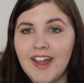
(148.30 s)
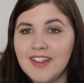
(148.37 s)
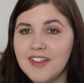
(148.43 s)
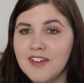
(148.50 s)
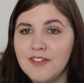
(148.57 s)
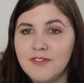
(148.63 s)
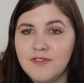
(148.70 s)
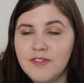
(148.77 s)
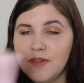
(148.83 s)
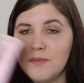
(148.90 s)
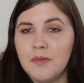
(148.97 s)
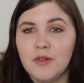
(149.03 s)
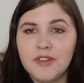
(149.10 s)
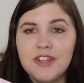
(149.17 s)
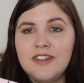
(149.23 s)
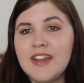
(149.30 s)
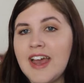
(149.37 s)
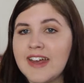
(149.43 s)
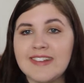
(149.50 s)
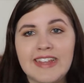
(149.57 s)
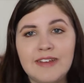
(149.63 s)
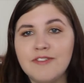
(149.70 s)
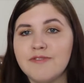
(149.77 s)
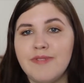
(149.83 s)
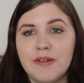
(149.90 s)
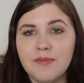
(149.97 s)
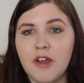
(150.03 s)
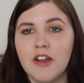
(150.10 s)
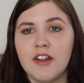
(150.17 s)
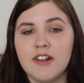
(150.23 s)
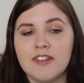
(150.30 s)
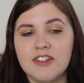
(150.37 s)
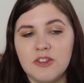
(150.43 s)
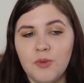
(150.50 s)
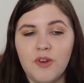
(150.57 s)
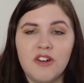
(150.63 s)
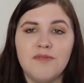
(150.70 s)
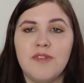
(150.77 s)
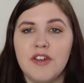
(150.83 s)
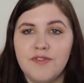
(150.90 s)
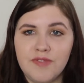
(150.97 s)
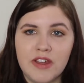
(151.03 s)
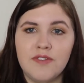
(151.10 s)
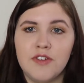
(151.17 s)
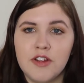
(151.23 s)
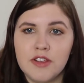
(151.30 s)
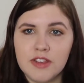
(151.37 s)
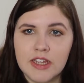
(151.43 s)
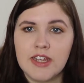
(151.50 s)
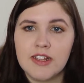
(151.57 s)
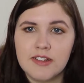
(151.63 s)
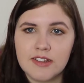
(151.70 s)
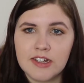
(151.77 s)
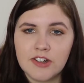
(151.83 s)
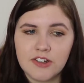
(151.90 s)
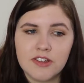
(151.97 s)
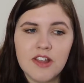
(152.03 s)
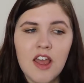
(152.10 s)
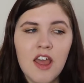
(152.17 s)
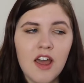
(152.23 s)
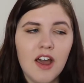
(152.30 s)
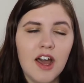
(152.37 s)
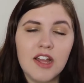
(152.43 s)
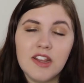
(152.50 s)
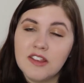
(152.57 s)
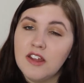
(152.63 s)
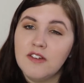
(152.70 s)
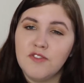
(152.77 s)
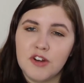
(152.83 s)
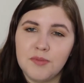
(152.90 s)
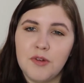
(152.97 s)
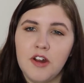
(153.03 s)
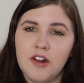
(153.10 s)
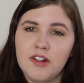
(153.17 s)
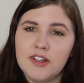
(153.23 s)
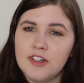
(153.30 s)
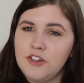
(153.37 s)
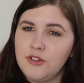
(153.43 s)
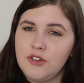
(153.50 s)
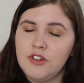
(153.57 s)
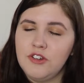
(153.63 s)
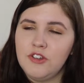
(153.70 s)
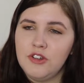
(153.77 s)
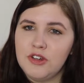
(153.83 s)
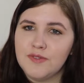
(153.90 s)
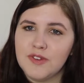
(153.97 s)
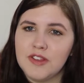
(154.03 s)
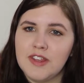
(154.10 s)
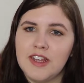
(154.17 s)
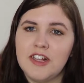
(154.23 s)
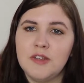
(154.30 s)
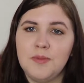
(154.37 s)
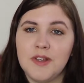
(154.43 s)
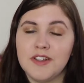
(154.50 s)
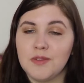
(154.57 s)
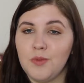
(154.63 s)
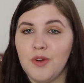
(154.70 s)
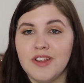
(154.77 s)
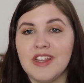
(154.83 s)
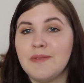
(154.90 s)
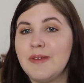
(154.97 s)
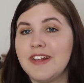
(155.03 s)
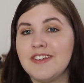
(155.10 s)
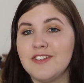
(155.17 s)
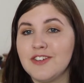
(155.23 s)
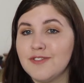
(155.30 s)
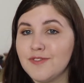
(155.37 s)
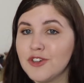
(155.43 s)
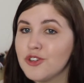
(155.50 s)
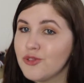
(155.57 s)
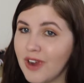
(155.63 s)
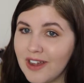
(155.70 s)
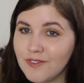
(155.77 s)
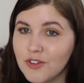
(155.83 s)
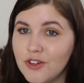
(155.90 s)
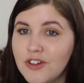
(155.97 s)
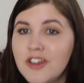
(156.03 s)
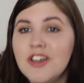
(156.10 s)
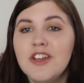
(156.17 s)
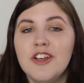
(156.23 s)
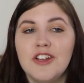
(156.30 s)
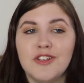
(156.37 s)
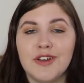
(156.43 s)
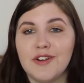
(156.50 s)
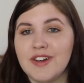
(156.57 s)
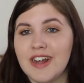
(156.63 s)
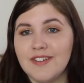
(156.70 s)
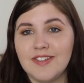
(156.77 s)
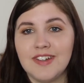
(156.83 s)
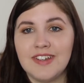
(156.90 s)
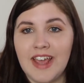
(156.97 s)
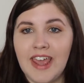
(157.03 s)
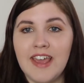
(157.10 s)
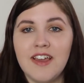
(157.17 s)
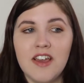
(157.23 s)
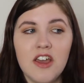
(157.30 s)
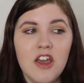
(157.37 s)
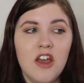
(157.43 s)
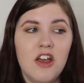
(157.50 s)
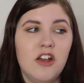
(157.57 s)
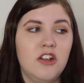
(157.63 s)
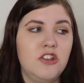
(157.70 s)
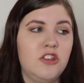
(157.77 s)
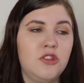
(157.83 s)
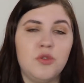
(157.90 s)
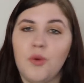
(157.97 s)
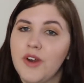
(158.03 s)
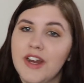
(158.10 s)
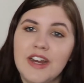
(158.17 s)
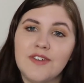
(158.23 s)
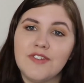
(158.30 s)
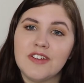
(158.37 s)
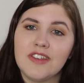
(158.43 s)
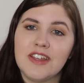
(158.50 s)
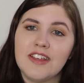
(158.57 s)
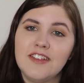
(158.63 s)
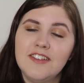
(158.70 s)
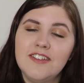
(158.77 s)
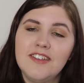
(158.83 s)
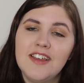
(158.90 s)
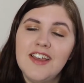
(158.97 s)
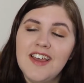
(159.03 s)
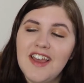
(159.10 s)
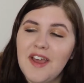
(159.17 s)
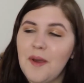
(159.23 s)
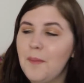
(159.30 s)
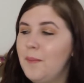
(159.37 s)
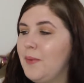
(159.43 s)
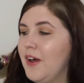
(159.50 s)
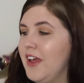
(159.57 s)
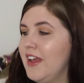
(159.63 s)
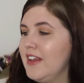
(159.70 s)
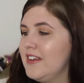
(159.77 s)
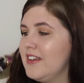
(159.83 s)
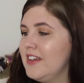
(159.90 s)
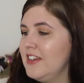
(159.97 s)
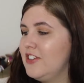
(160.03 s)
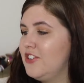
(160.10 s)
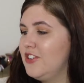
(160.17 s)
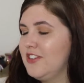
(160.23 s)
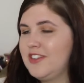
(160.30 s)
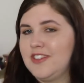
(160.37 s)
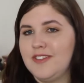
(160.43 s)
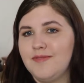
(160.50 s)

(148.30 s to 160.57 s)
I love multitasking with my products. It's one of my favorite things. I love when a product can do two different things, because one, that makes it good for travel, so I don't have to take 20 different things, but it's